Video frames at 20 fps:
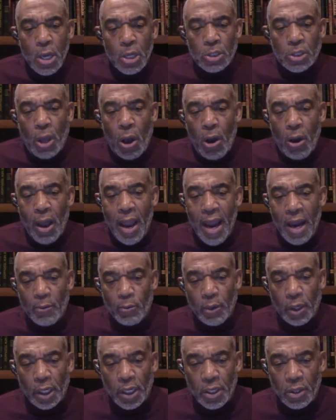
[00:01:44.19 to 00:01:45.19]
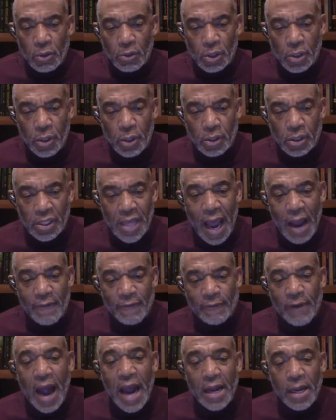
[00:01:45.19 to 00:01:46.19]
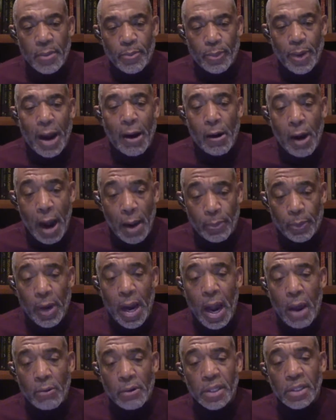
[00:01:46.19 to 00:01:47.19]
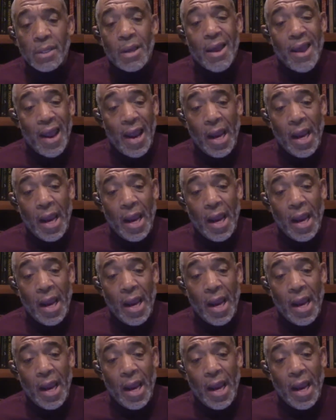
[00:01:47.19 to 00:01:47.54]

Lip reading: Saul had really no fighting prowess,